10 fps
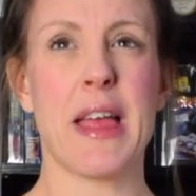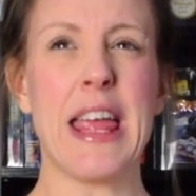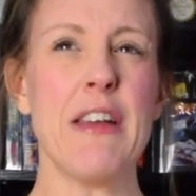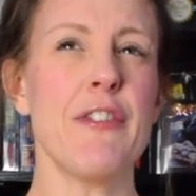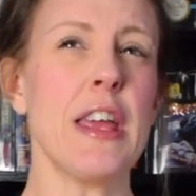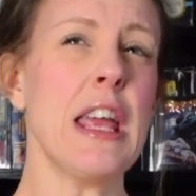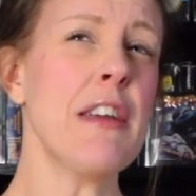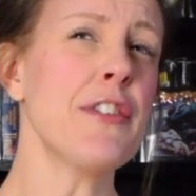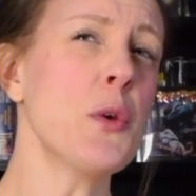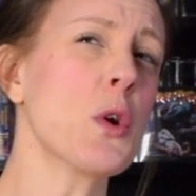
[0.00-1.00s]

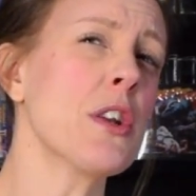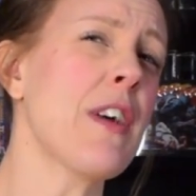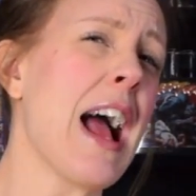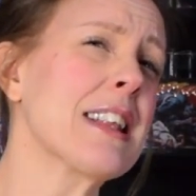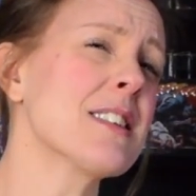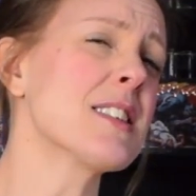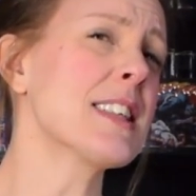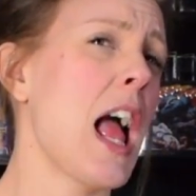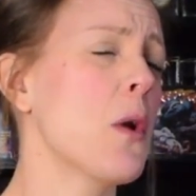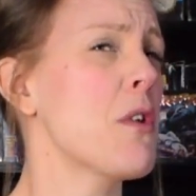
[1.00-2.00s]
If you could have had the
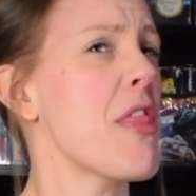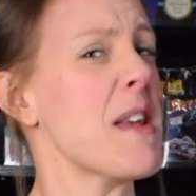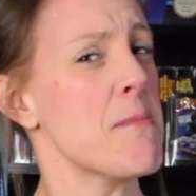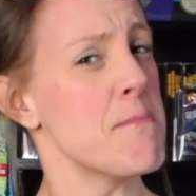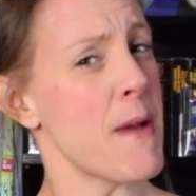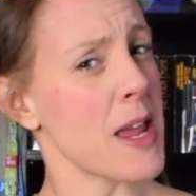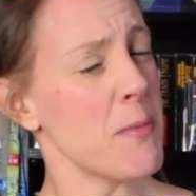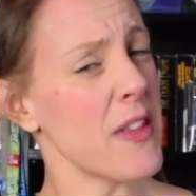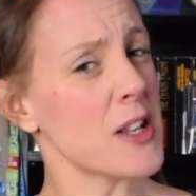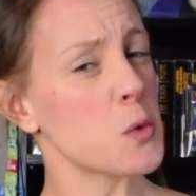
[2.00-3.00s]
sound, then
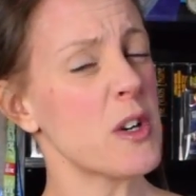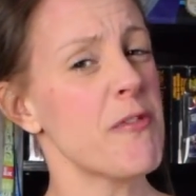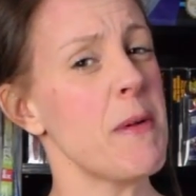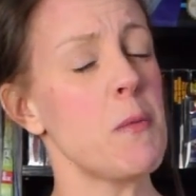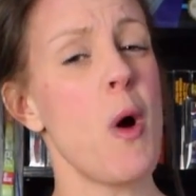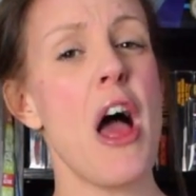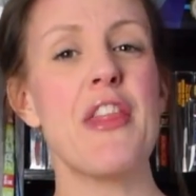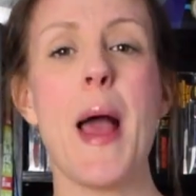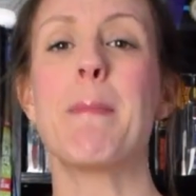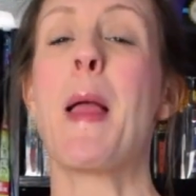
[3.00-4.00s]
maybe this would have been
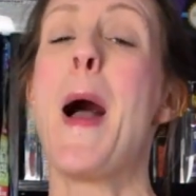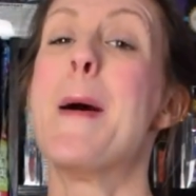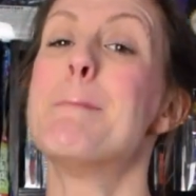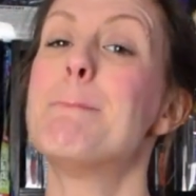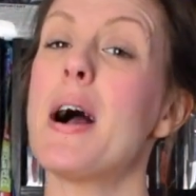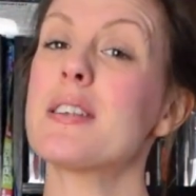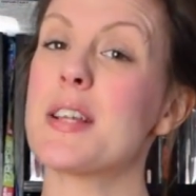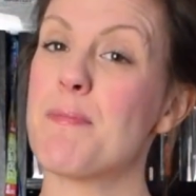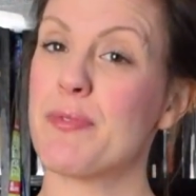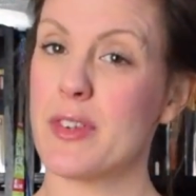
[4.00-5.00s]
worth it,
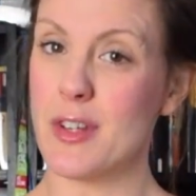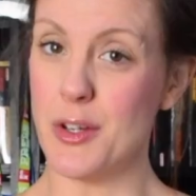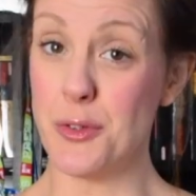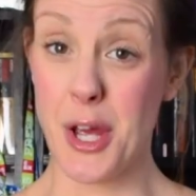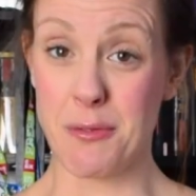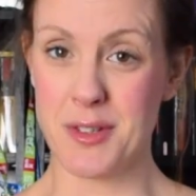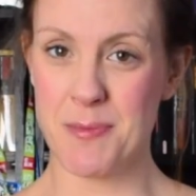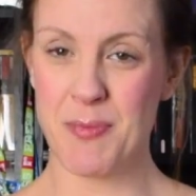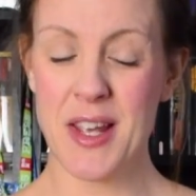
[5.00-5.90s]
but you don't.